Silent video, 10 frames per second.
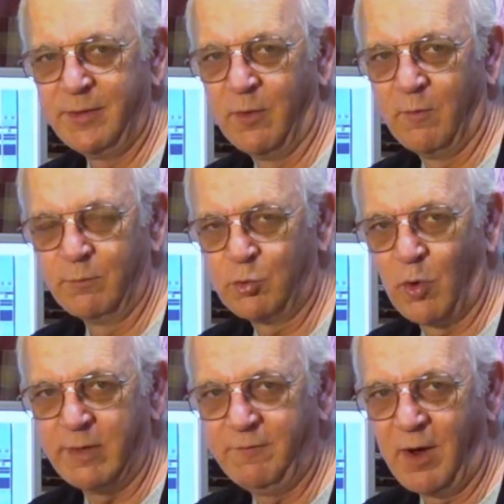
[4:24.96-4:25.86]
you know,
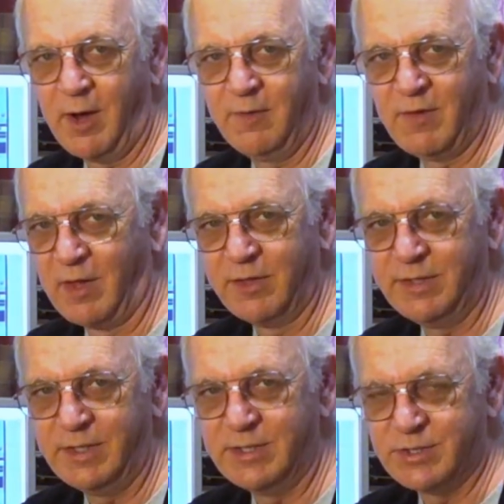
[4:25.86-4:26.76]
twenty-five L
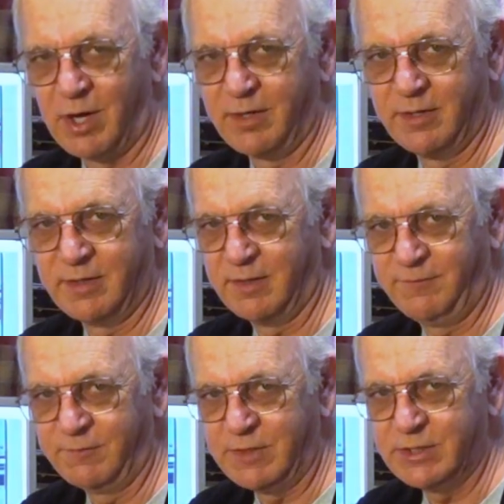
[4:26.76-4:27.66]
E Ds on it
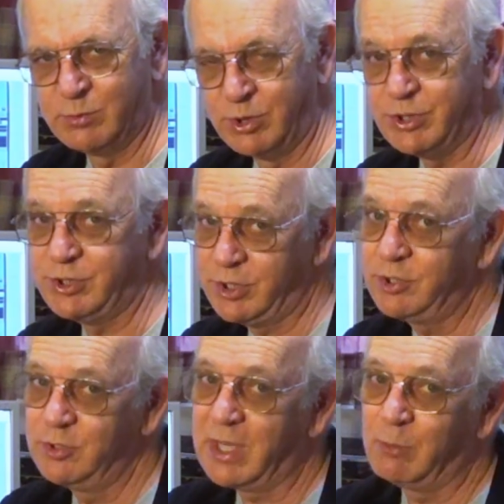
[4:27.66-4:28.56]
and fifteen switches, you
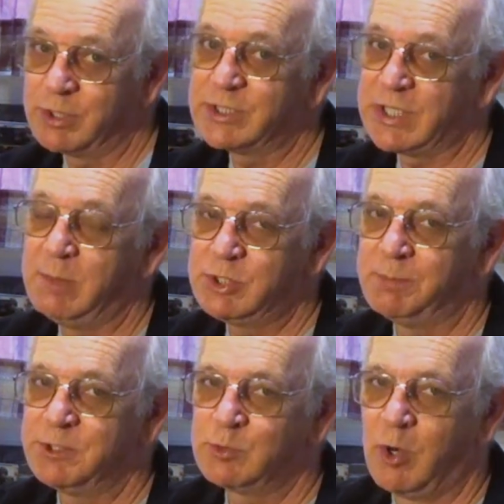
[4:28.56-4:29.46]
can do that with the same
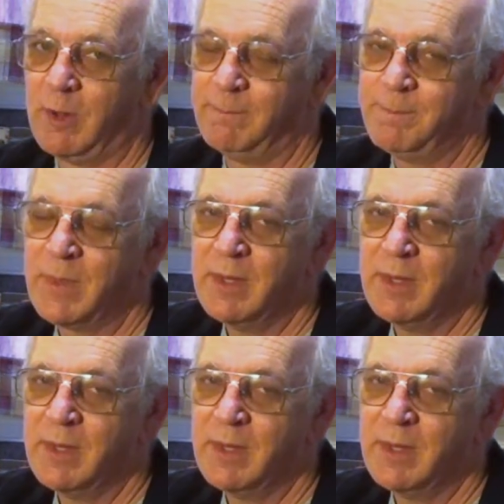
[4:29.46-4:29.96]
chip as well.